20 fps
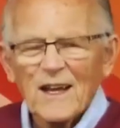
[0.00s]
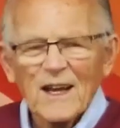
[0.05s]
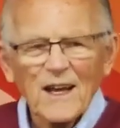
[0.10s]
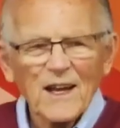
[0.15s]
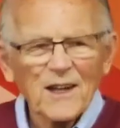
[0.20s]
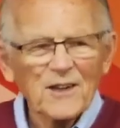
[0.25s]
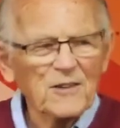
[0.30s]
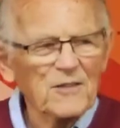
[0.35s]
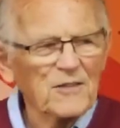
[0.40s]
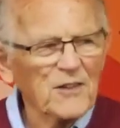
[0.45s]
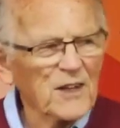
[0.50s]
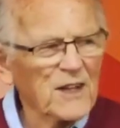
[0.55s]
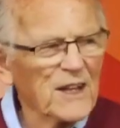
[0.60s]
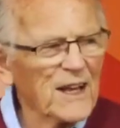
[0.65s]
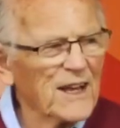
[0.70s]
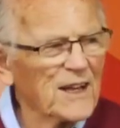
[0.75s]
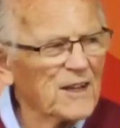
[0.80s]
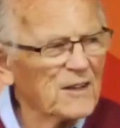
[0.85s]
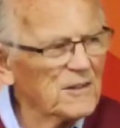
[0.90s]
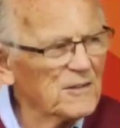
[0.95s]
and of the
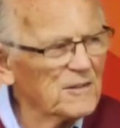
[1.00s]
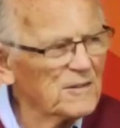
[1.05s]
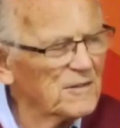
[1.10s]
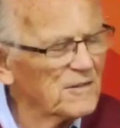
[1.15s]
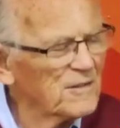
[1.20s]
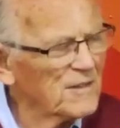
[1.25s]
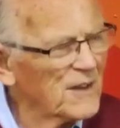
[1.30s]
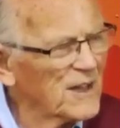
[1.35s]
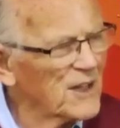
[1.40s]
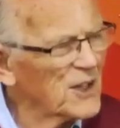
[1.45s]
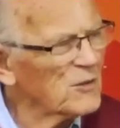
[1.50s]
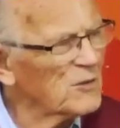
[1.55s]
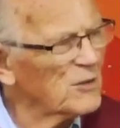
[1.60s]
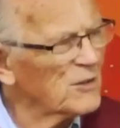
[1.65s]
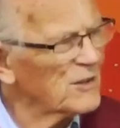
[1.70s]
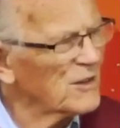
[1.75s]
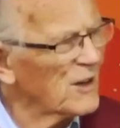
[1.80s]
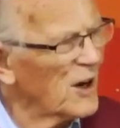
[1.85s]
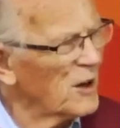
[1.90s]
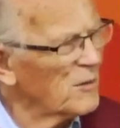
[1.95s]
lack of
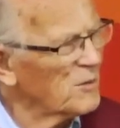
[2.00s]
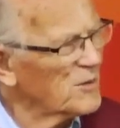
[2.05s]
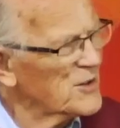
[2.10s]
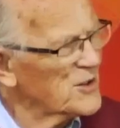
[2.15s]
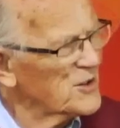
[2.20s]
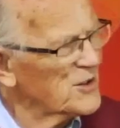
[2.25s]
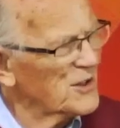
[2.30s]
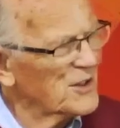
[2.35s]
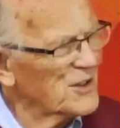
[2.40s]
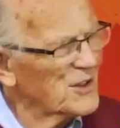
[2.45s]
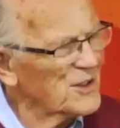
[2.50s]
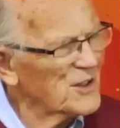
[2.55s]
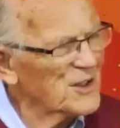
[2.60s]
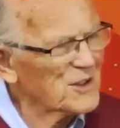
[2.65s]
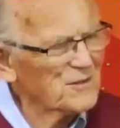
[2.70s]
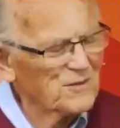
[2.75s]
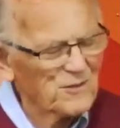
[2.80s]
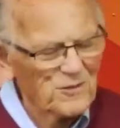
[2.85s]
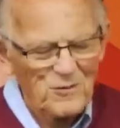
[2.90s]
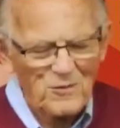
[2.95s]
equal
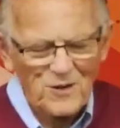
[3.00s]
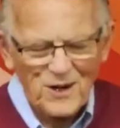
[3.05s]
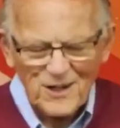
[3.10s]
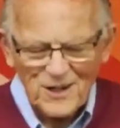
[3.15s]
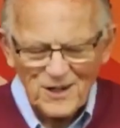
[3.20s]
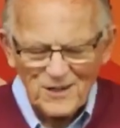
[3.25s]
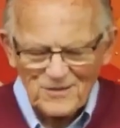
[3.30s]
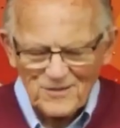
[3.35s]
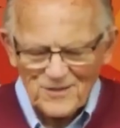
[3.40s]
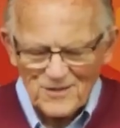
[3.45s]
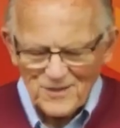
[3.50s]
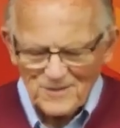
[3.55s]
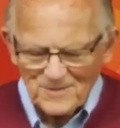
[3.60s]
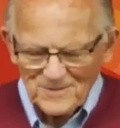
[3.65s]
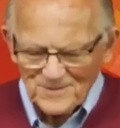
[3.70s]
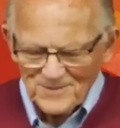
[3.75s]
opportunities for wives.